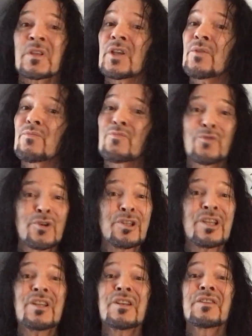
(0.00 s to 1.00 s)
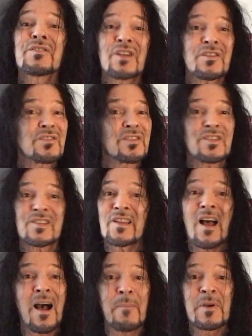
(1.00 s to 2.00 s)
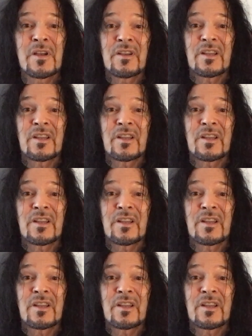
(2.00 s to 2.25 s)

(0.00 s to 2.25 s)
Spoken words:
It really doesn't stop